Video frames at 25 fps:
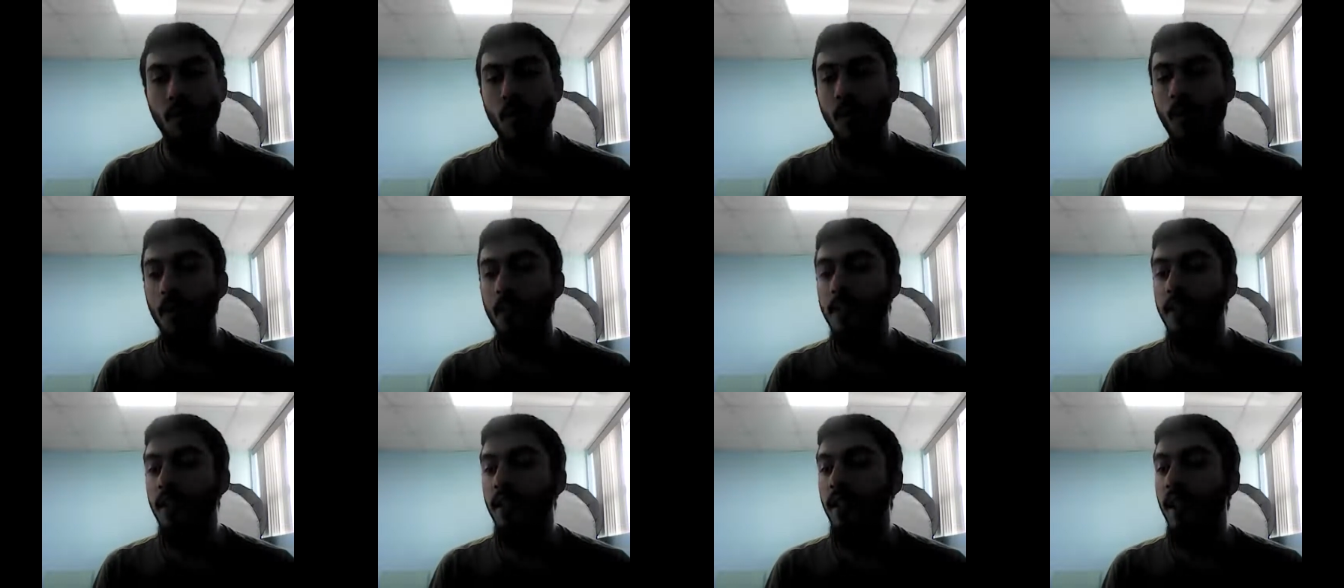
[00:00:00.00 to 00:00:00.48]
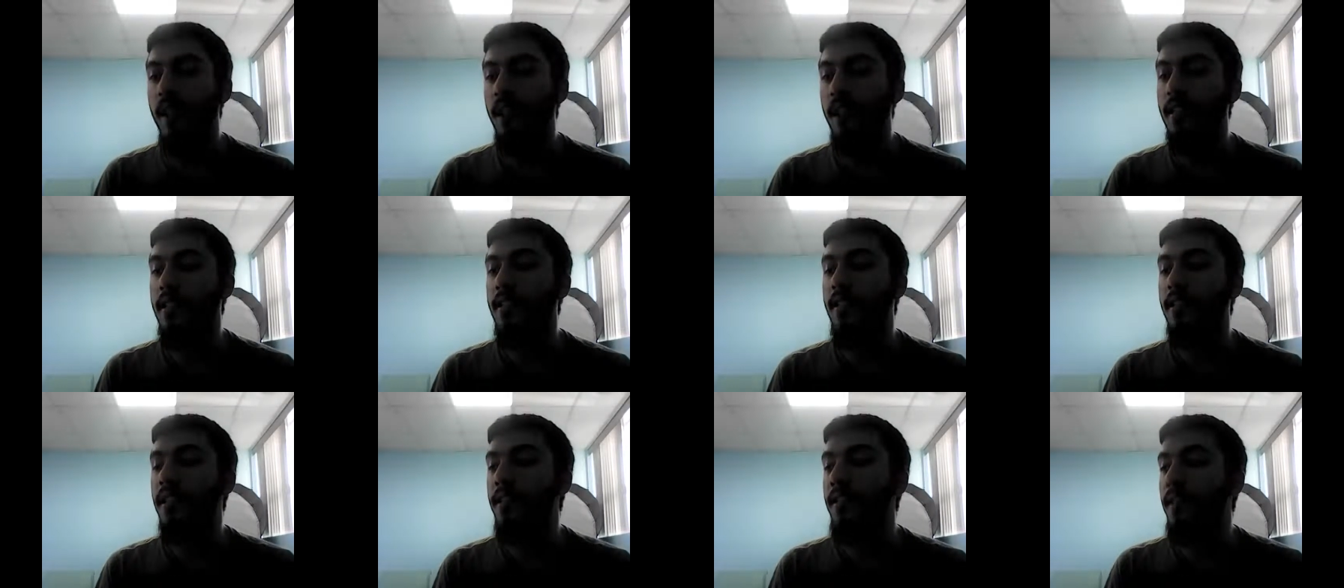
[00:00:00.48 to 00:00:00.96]
What was it like
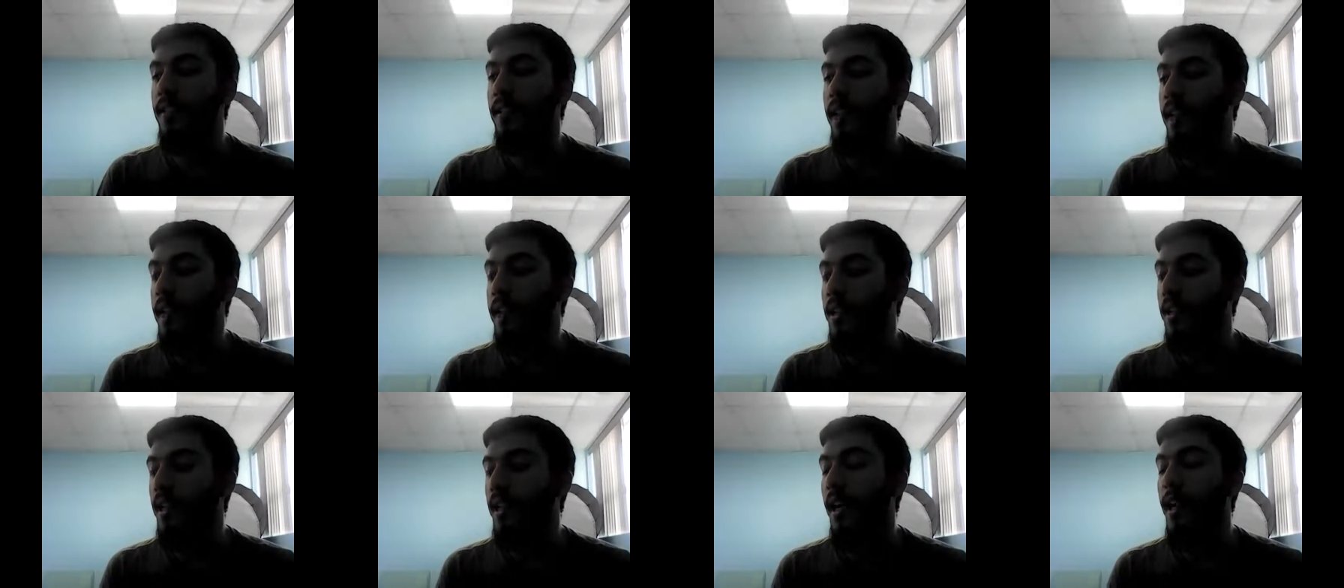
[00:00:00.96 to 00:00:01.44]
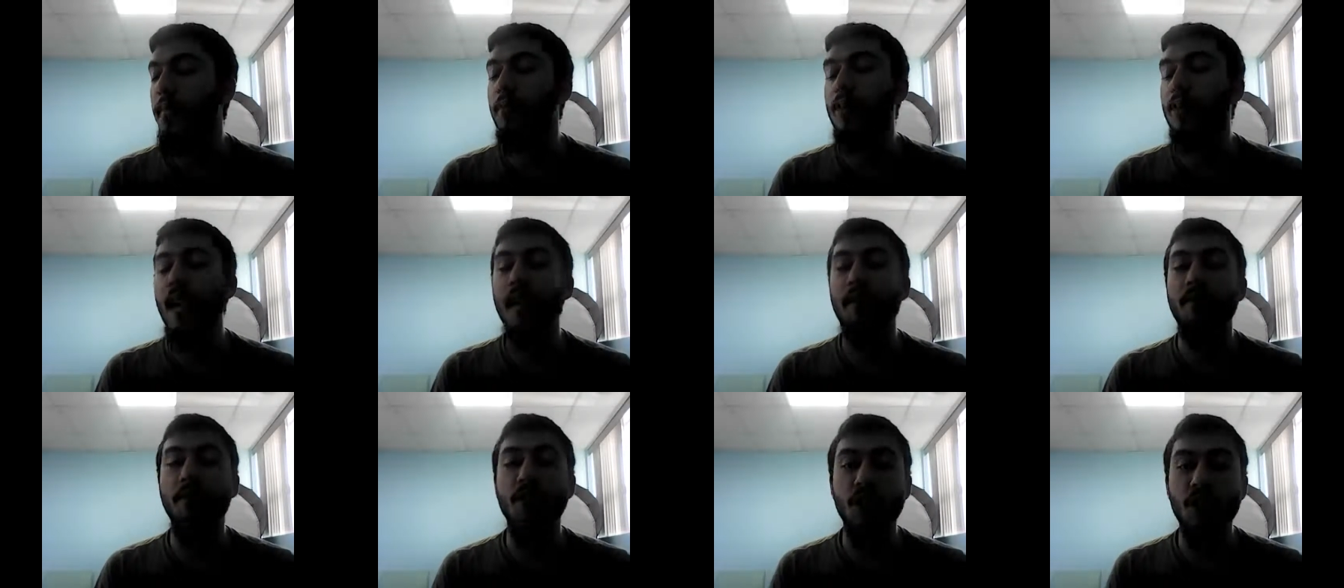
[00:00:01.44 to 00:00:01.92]
to live in his time, to
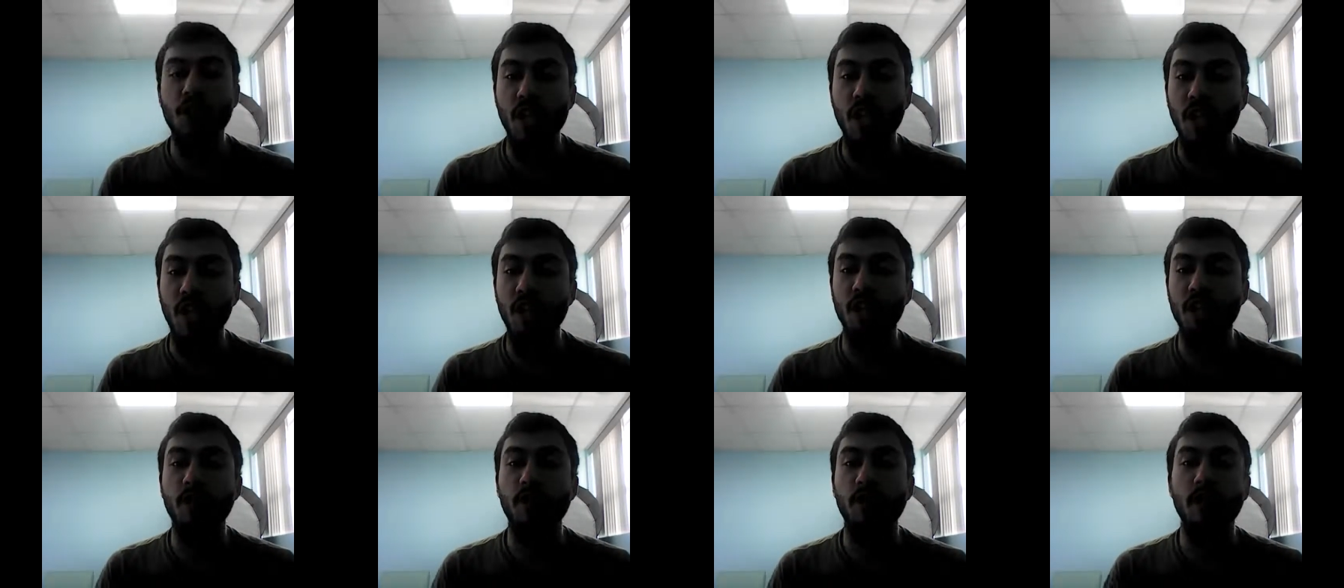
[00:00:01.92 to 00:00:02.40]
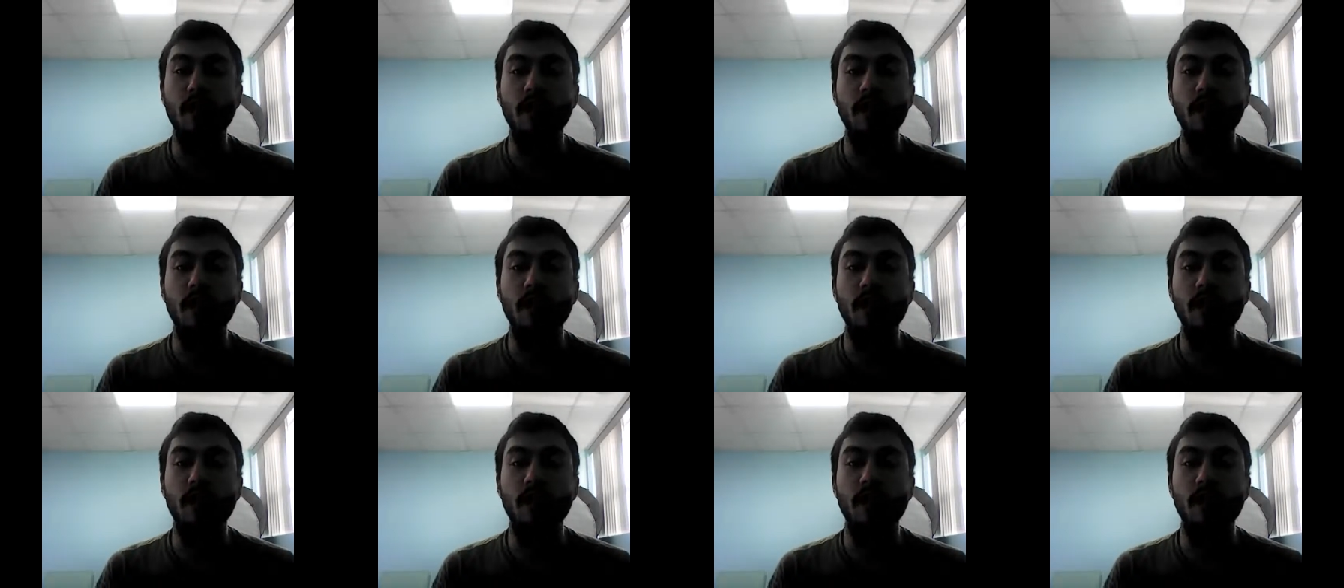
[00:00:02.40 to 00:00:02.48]
have your childhood